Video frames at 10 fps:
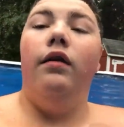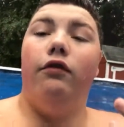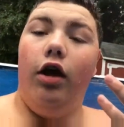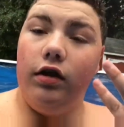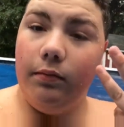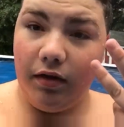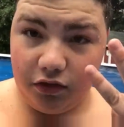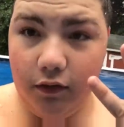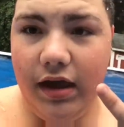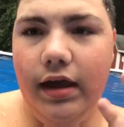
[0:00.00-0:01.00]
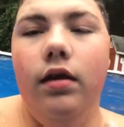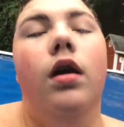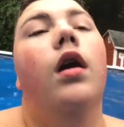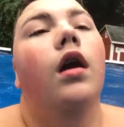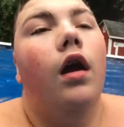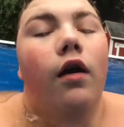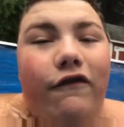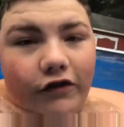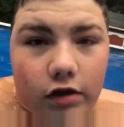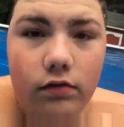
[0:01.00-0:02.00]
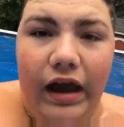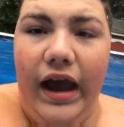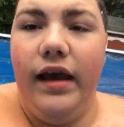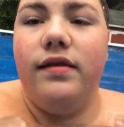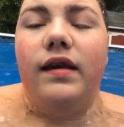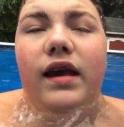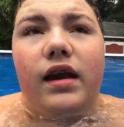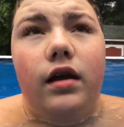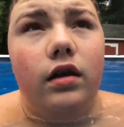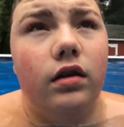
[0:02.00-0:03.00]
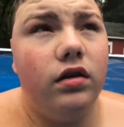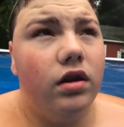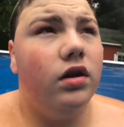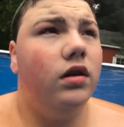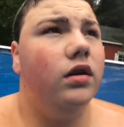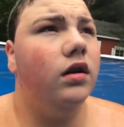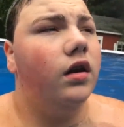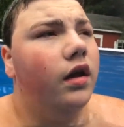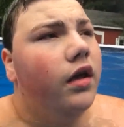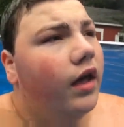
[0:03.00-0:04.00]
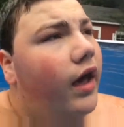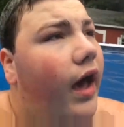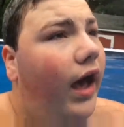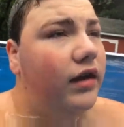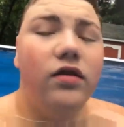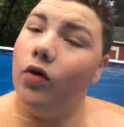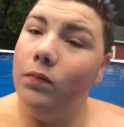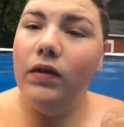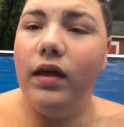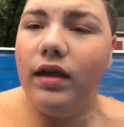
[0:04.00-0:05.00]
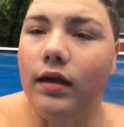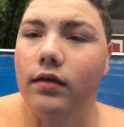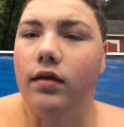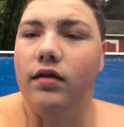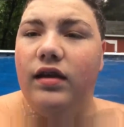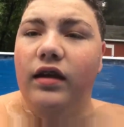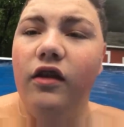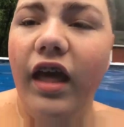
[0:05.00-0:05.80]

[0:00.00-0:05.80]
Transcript: vlog number three for you guys and I just hope you like it. See you